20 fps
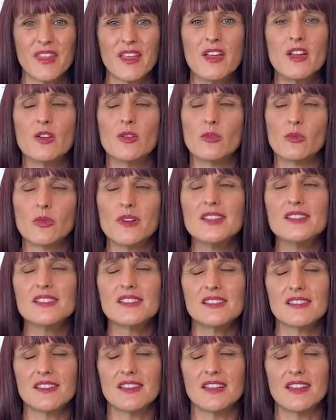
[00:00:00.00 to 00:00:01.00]

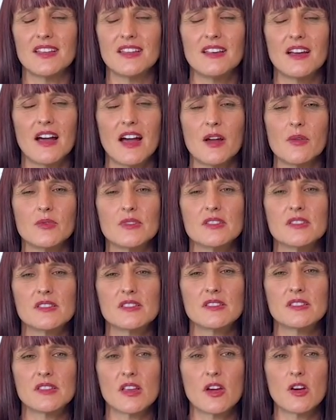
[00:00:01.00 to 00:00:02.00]
Recently, I was
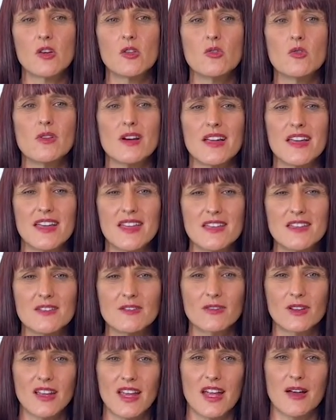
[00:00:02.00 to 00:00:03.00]
so
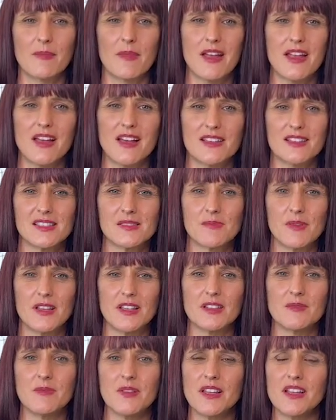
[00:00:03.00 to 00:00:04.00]
angry at my
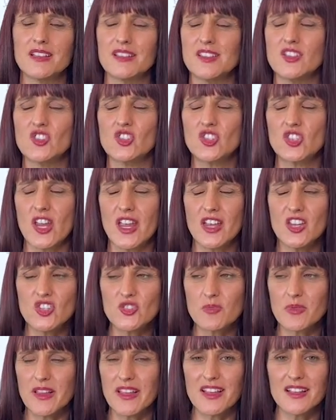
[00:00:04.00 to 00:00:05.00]
husband because he changed
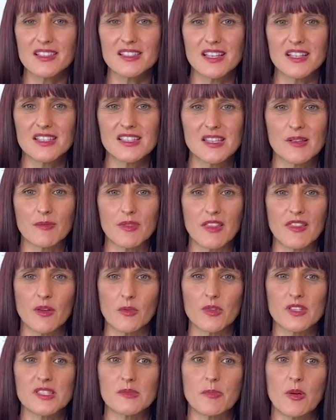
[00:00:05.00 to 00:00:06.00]
plans on something that
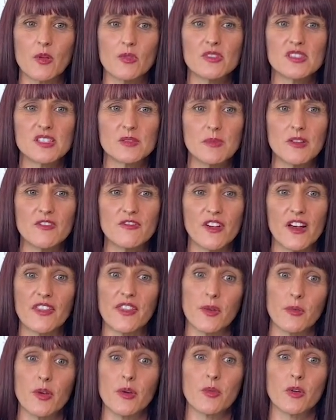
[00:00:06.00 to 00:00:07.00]
was supposed to be fun that
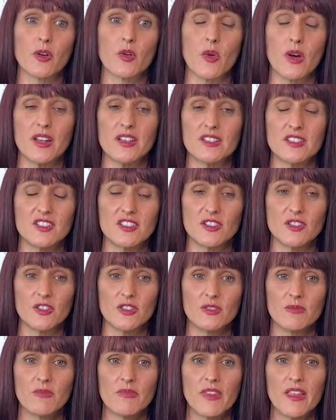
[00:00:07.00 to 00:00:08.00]
we were going to do.
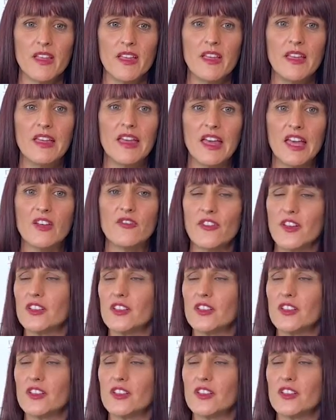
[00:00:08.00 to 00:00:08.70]
It felt